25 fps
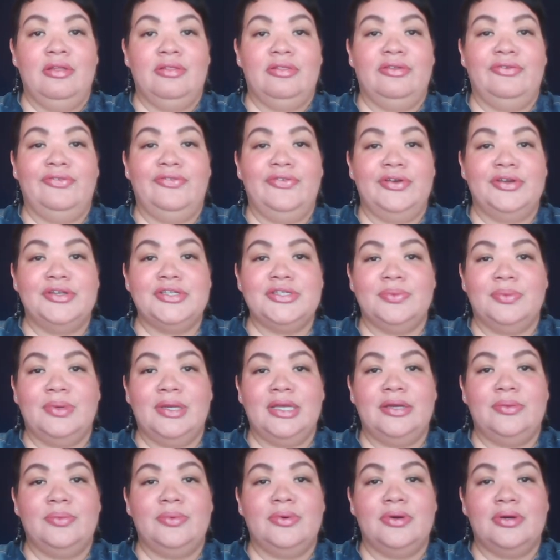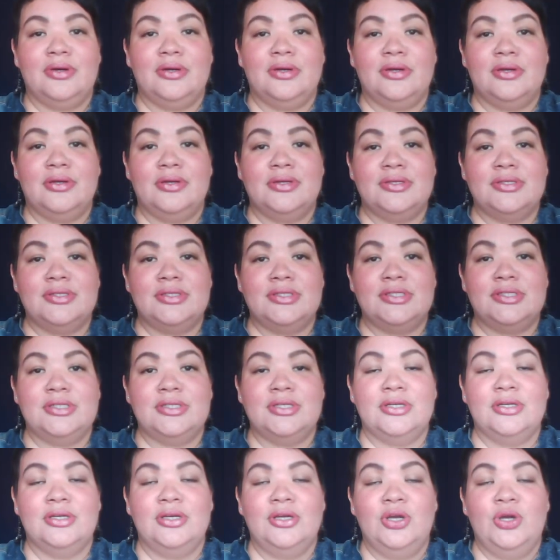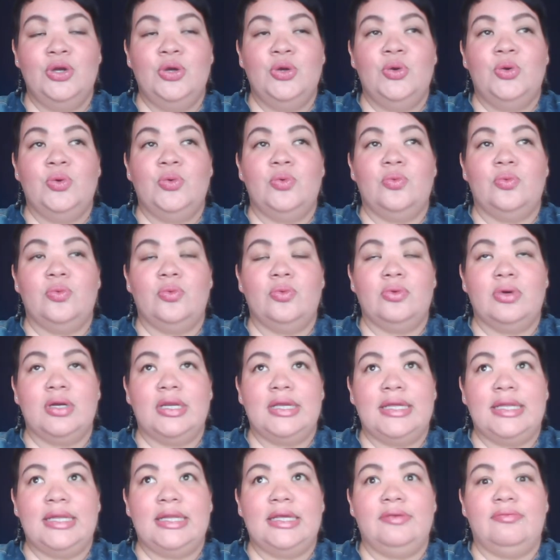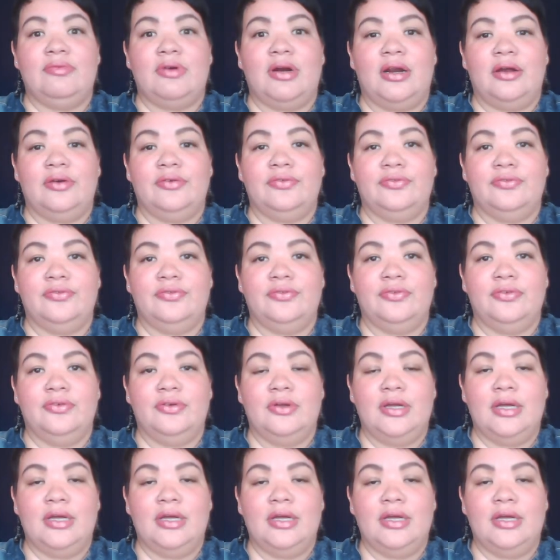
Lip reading: The first week was really rough.